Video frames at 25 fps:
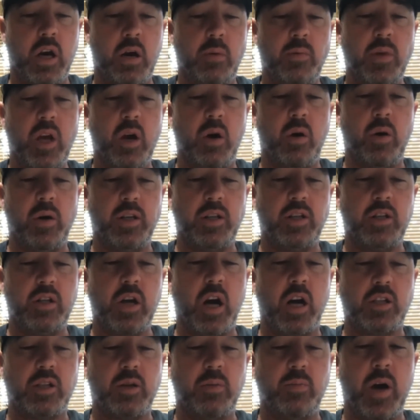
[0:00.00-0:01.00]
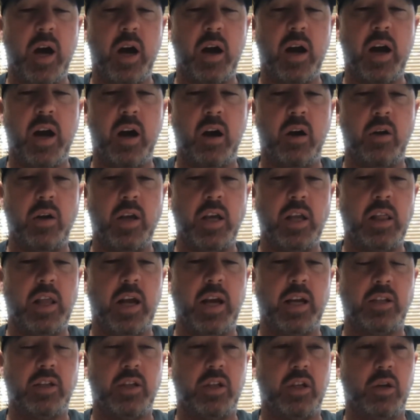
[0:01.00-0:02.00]
He always talked about how he
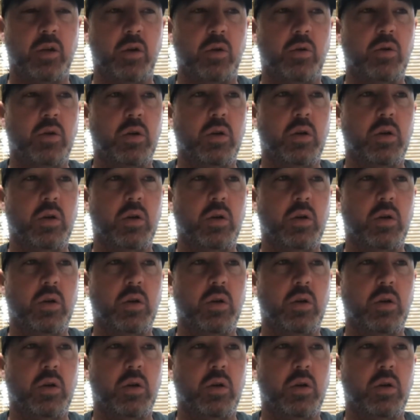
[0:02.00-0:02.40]
liked to